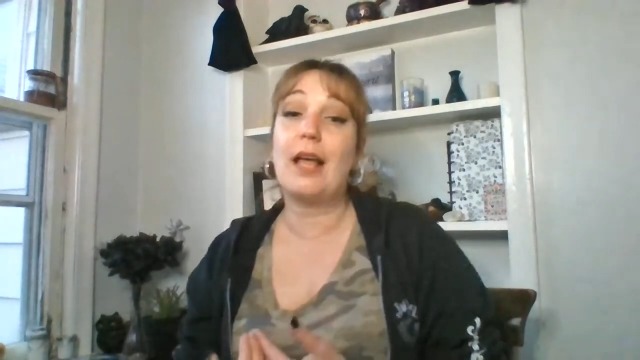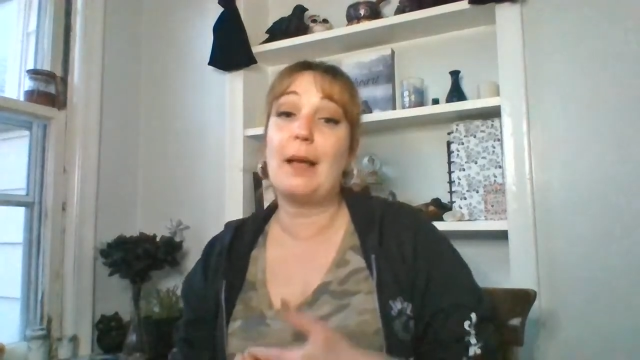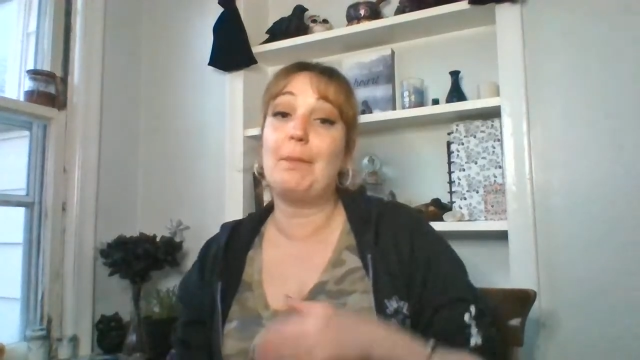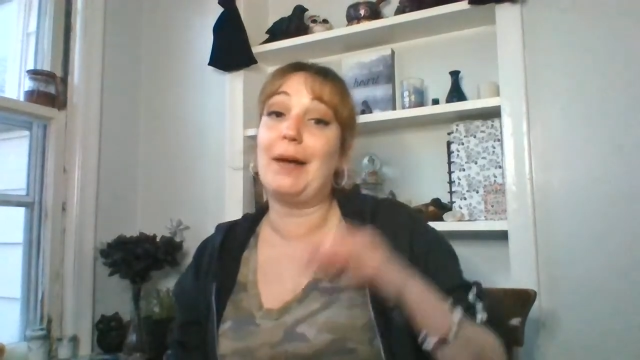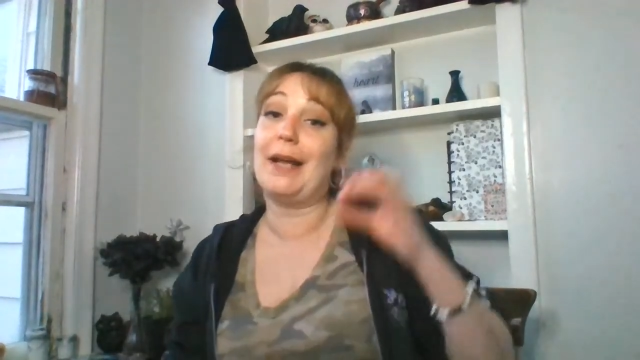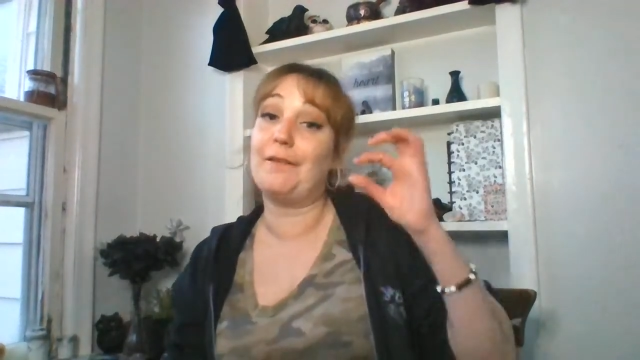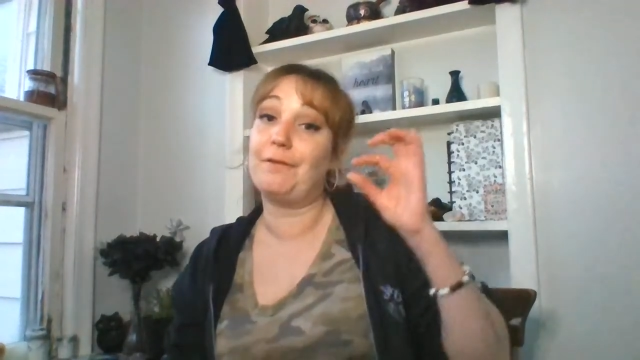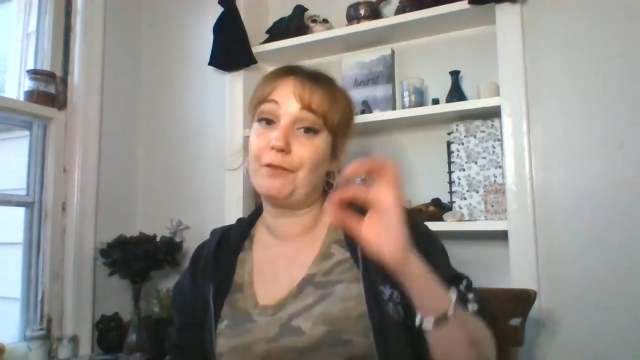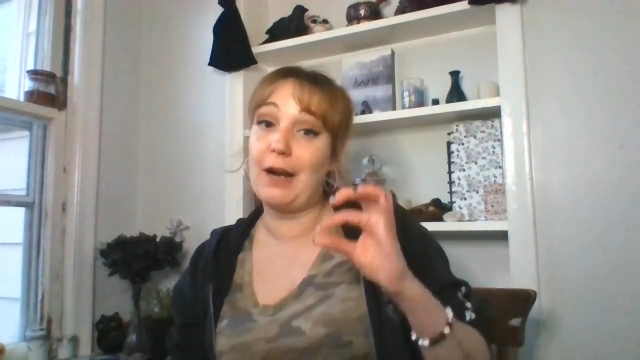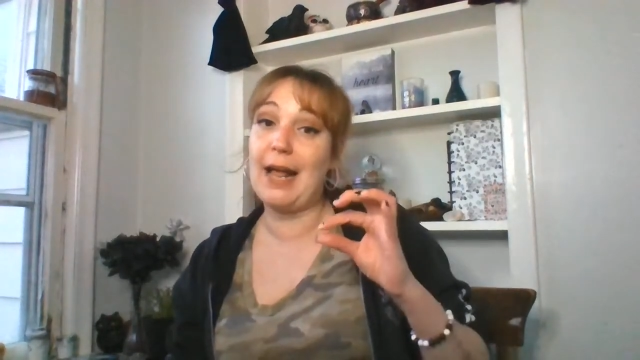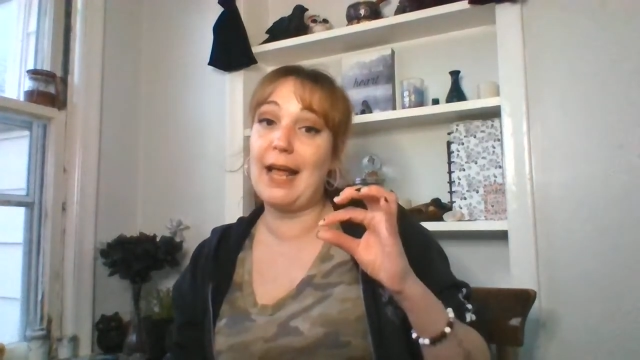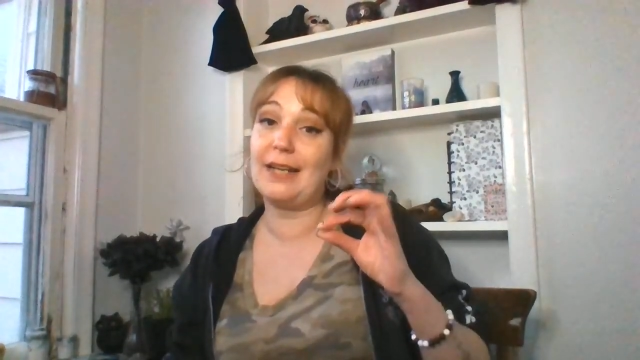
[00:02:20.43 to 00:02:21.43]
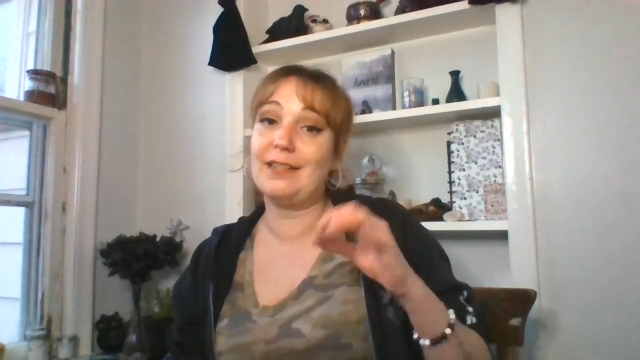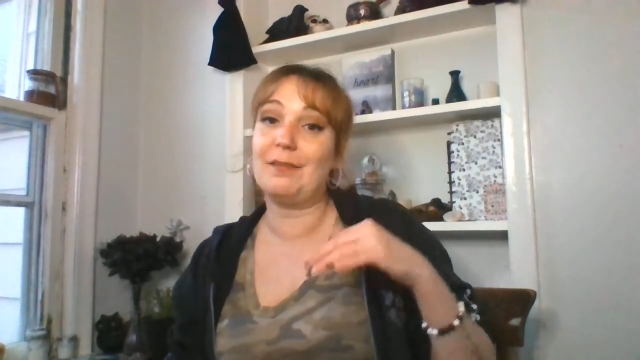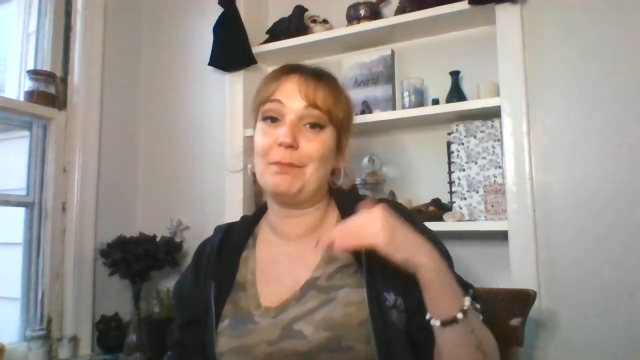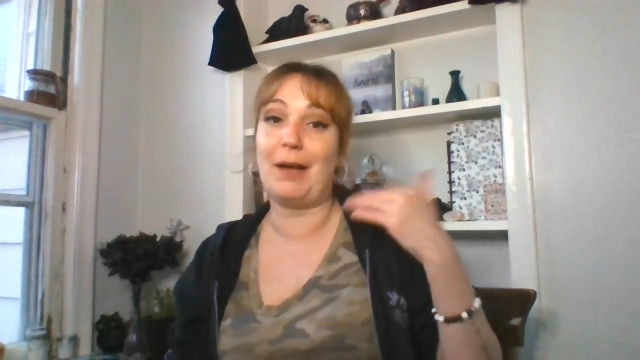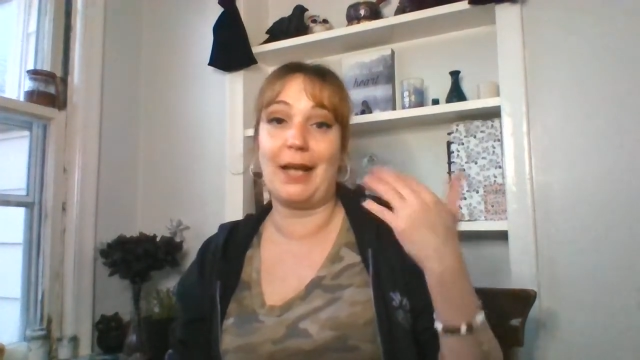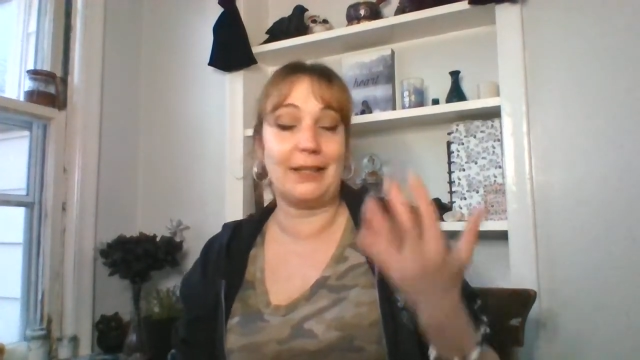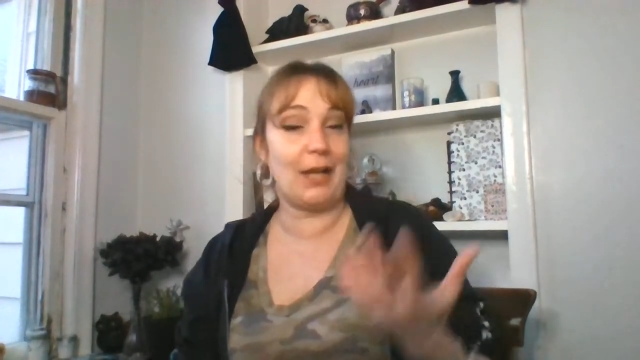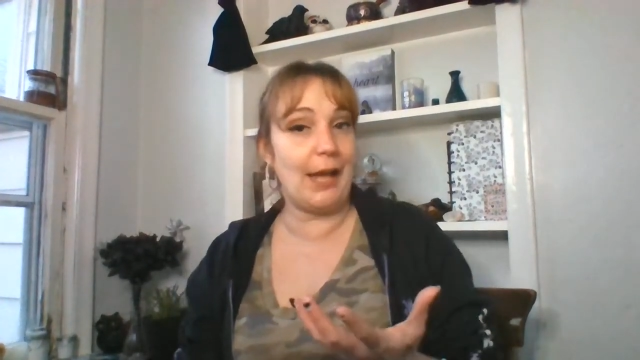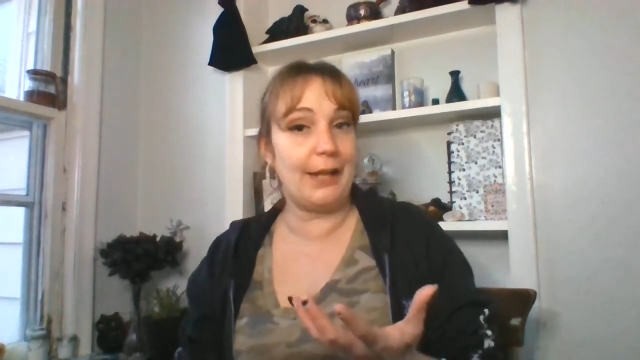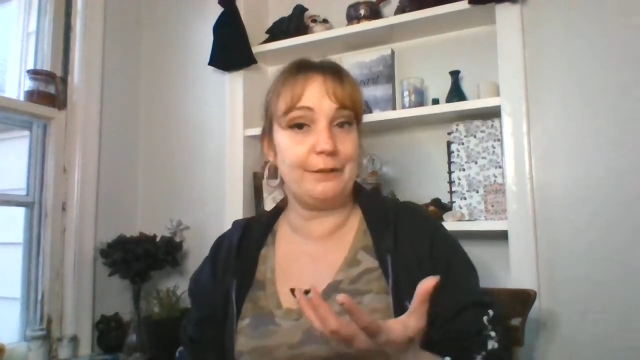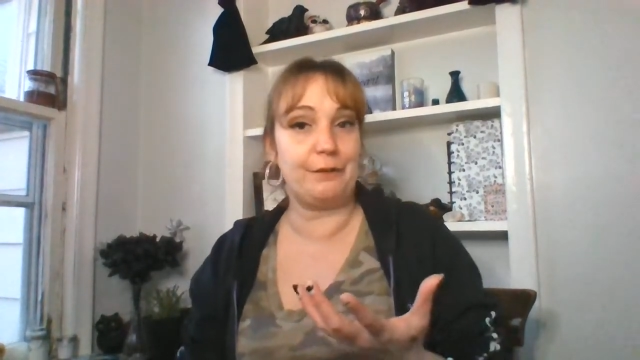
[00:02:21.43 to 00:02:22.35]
my friend, my guy